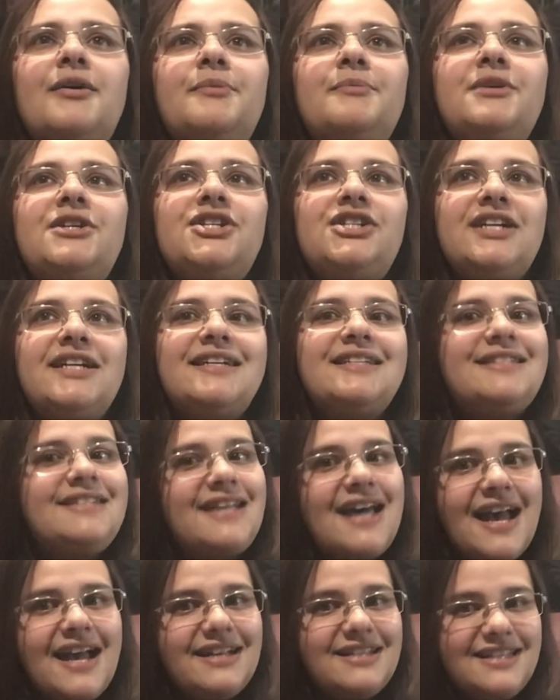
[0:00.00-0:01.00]
She is
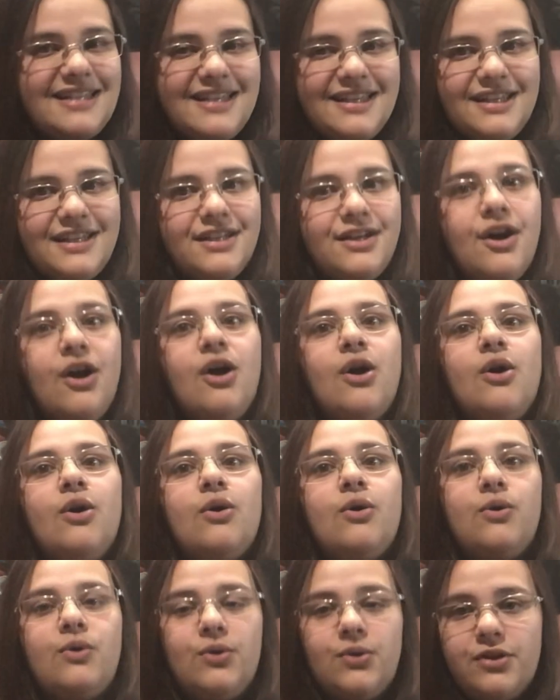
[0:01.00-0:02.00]
tagged in
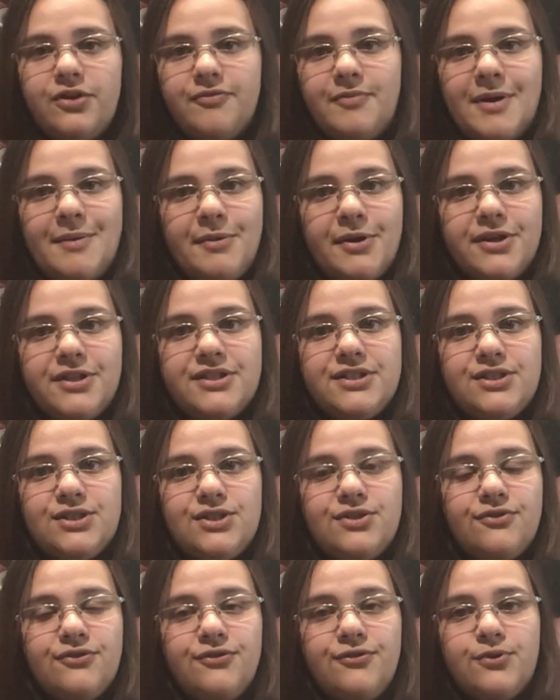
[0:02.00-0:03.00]
all of my
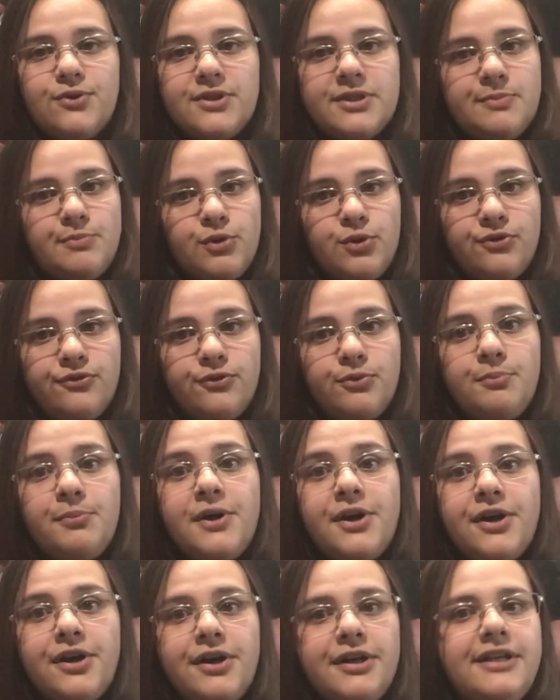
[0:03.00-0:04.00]
posts for this beautiful
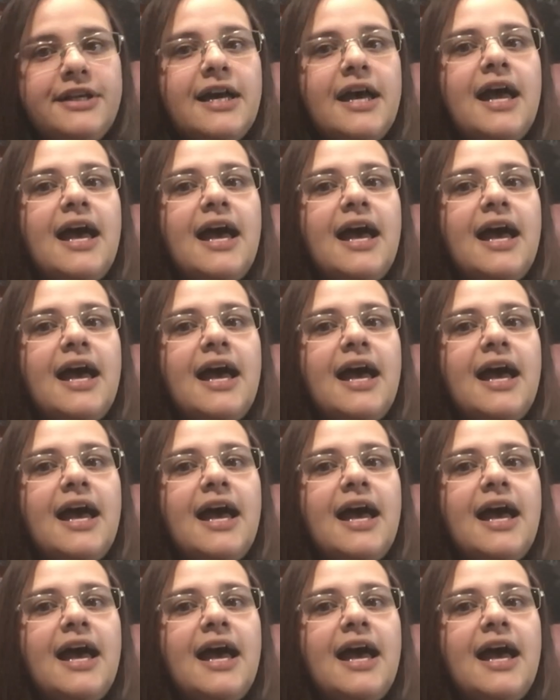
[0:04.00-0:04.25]
bird,